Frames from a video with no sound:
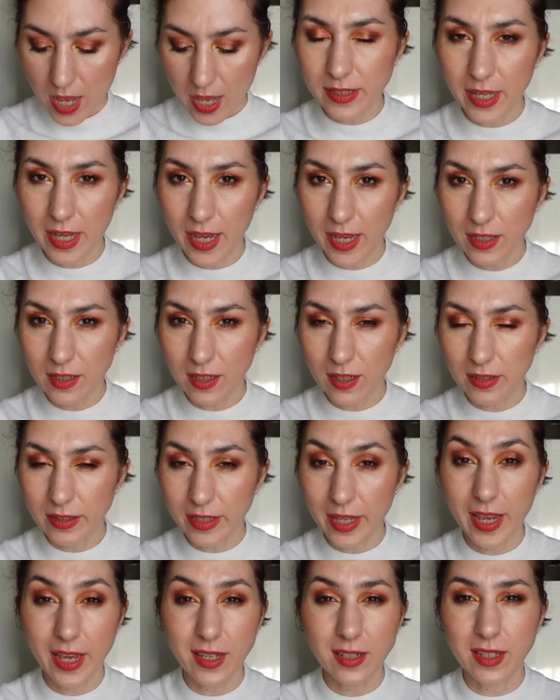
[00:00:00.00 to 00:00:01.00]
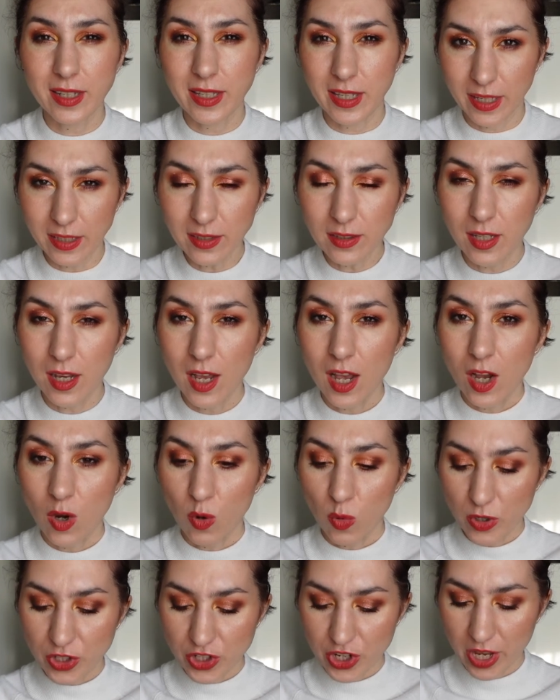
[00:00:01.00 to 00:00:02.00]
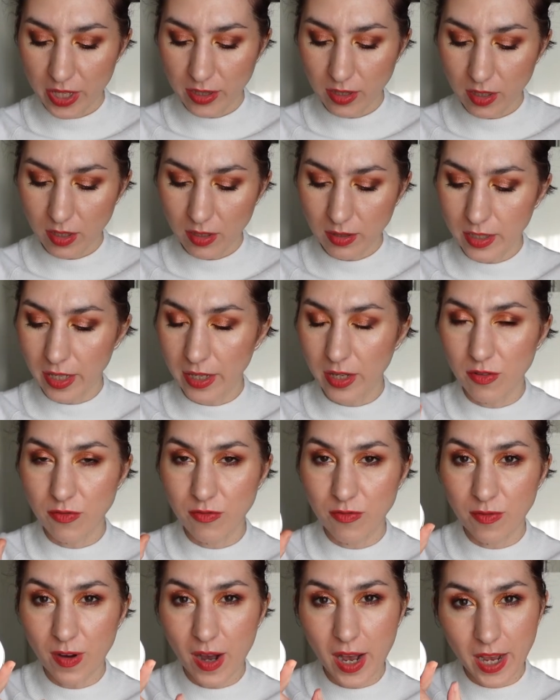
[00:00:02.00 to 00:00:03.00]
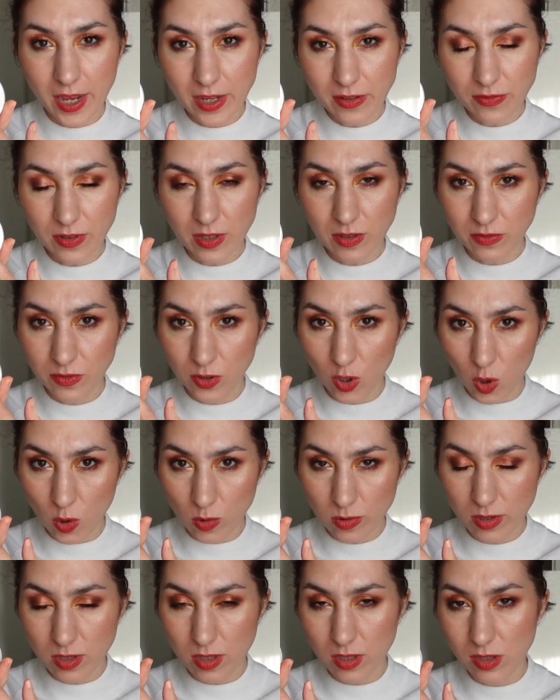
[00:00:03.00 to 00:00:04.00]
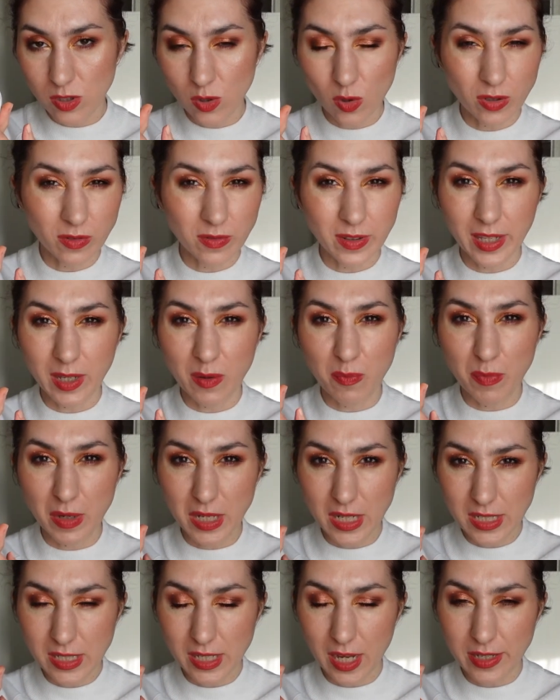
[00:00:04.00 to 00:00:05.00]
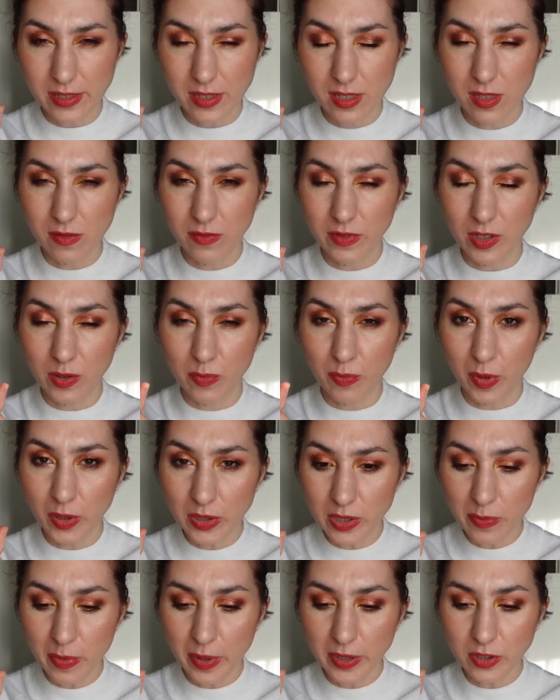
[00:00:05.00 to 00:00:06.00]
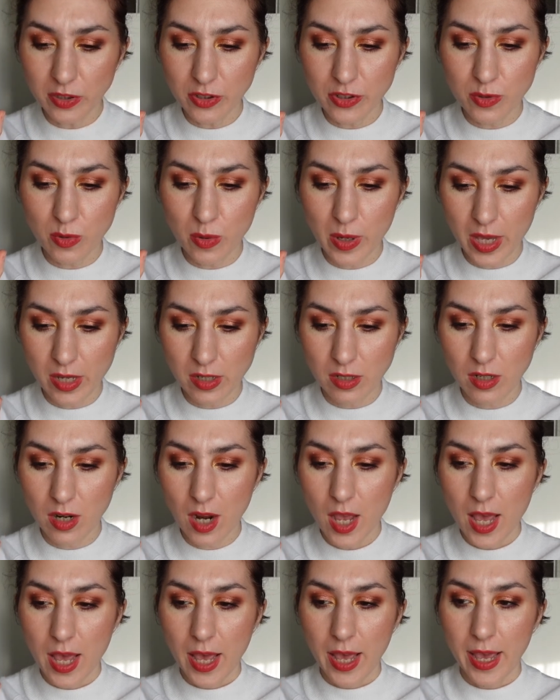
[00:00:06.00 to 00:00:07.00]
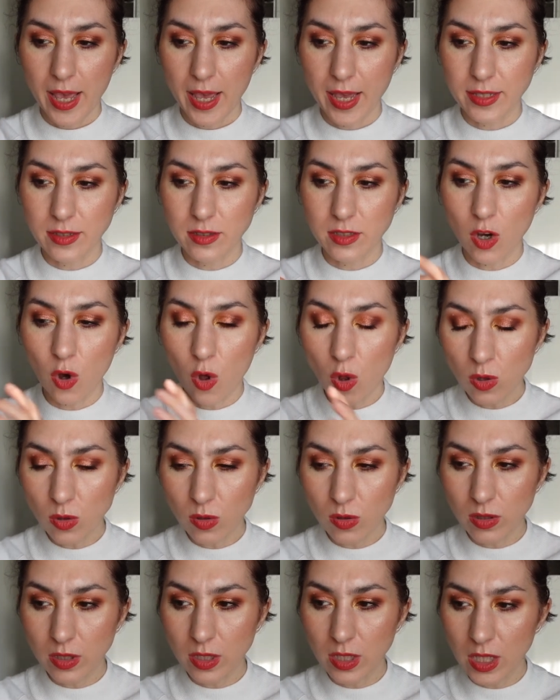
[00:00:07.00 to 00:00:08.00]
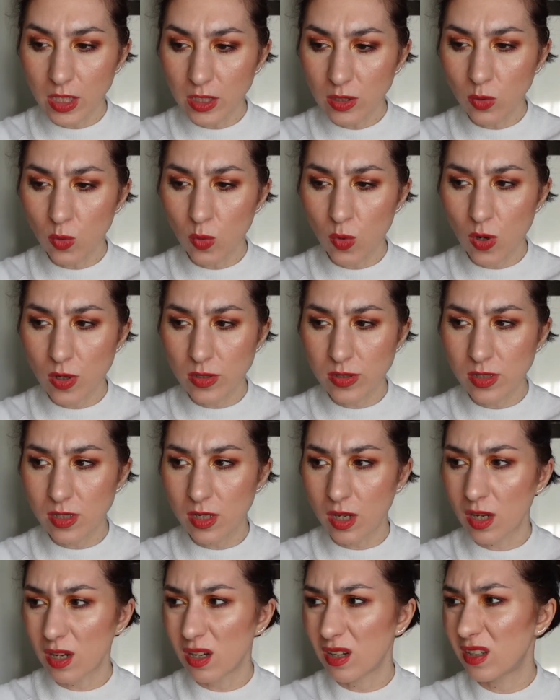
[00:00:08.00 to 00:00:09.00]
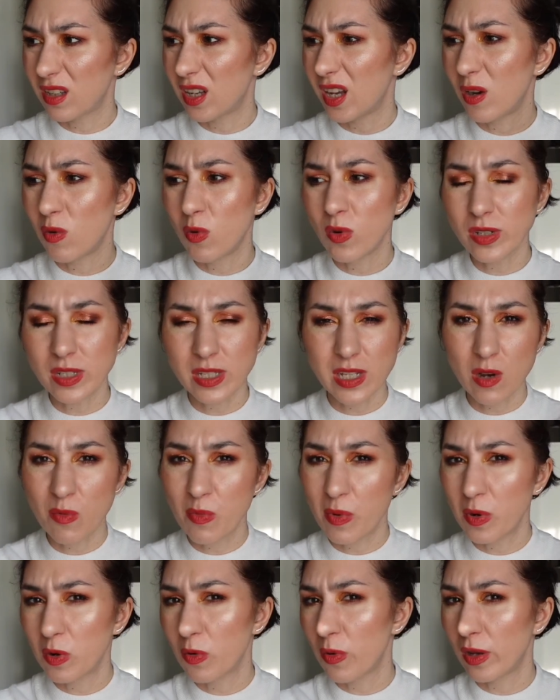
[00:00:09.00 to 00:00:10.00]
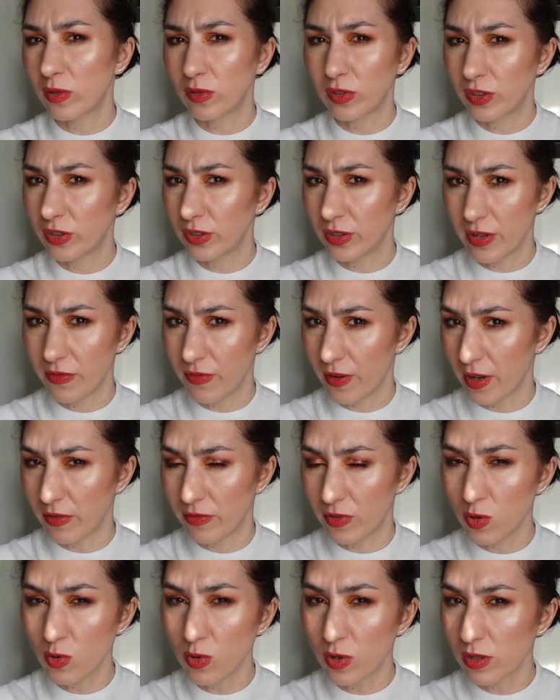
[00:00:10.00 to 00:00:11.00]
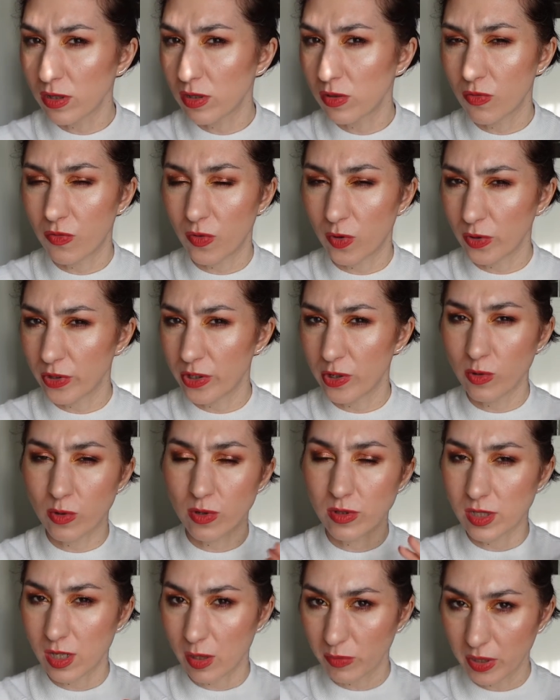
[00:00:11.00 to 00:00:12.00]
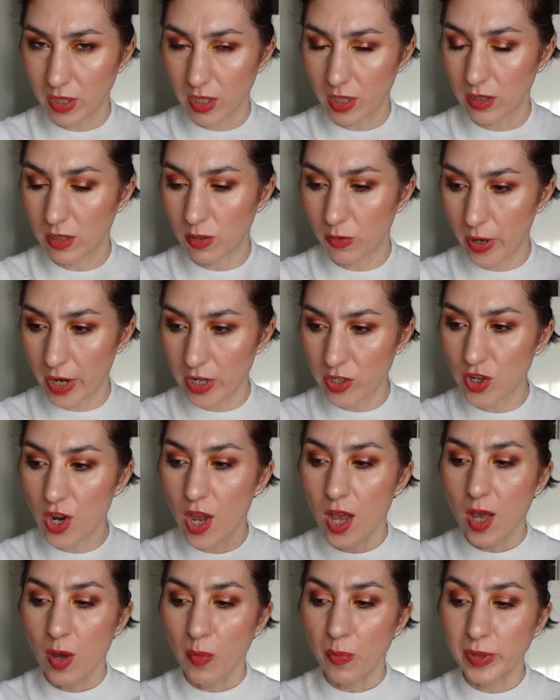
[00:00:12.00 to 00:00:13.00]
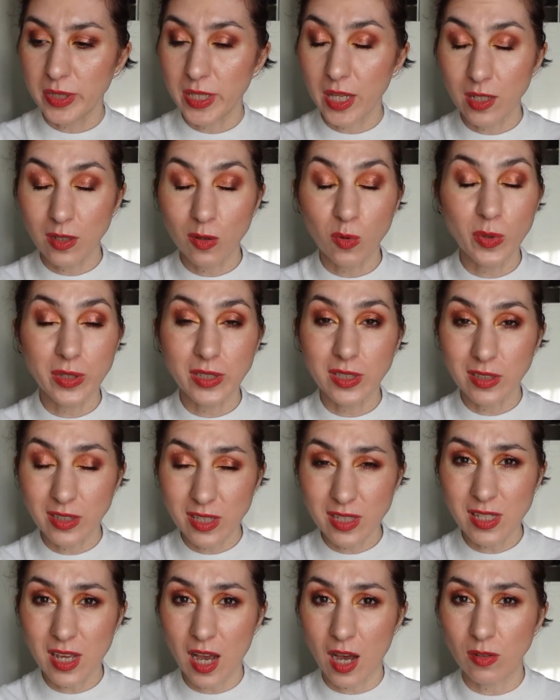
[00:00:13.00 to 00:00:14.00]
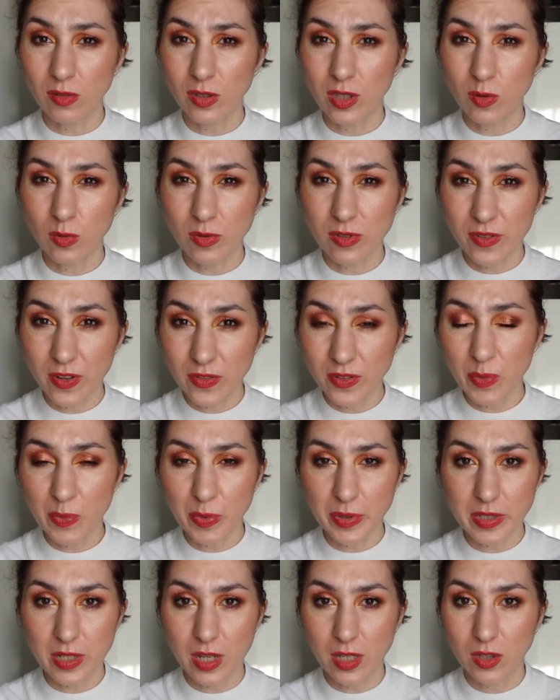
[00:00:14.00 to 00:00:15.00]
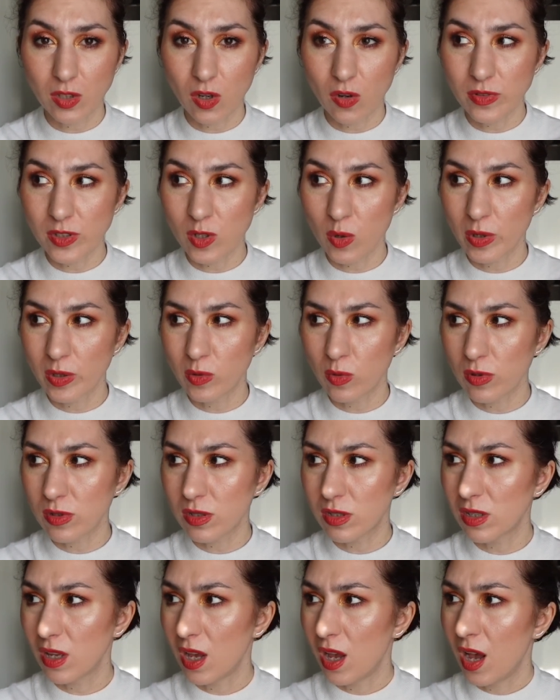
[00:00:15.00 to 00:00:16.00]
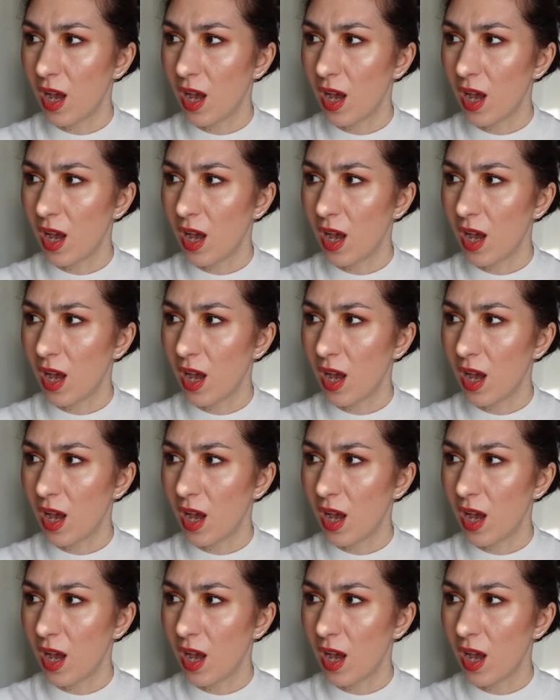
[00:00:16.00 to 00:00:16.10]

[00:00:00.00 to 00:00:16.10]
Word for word: They had a they had a kit which had like five of those sort of like mini sizes of their body butters together and the whole kit was uh, I want to say around 35 euros to 40 euros something in the range but then with the discount it was 50% off so it was